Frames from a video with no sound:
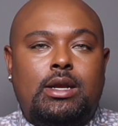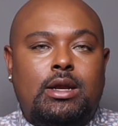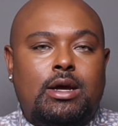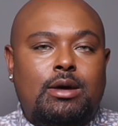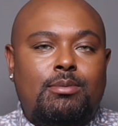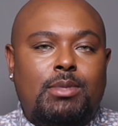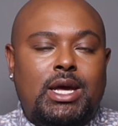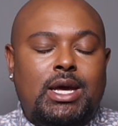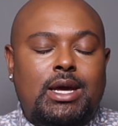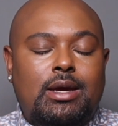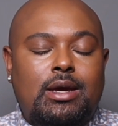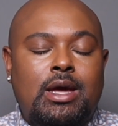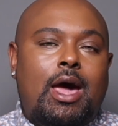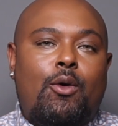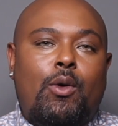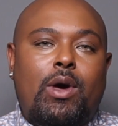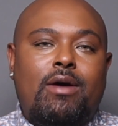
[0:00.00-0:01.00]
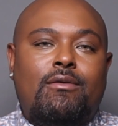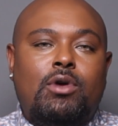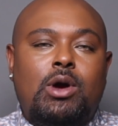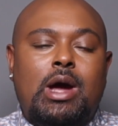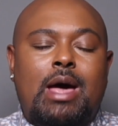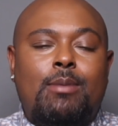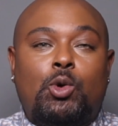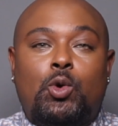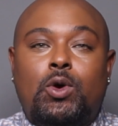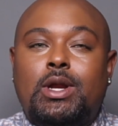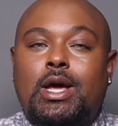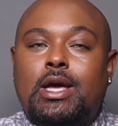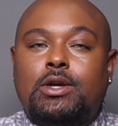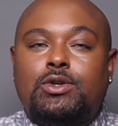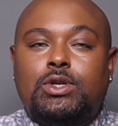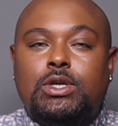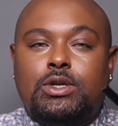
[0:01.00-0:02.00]
Nutmeg. However, I'm going to
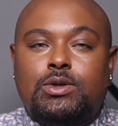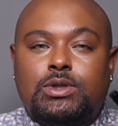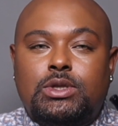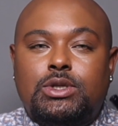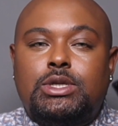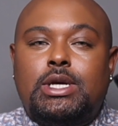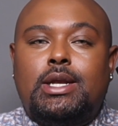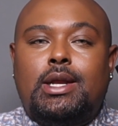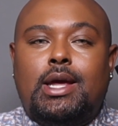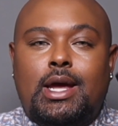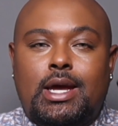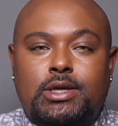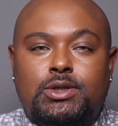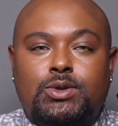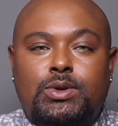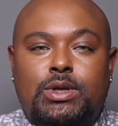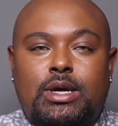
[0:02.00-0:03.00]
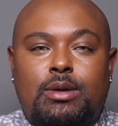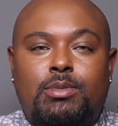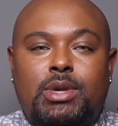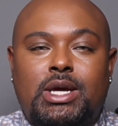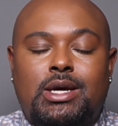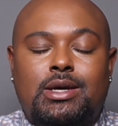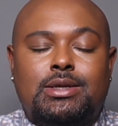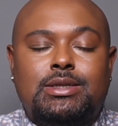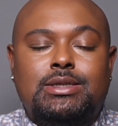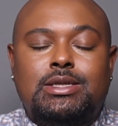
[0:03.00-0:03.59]
actually use the shade Hazelnut because